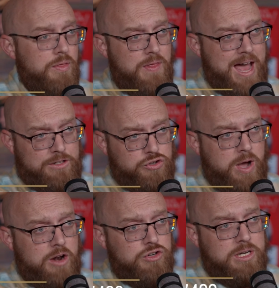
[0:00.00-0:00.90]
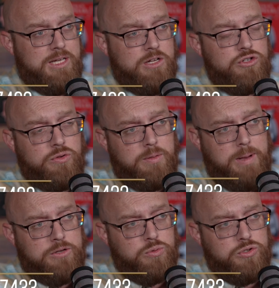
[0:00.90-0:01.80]
that strategy to get you the
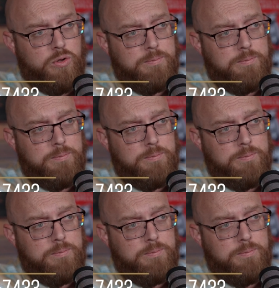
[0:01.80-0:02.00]
best result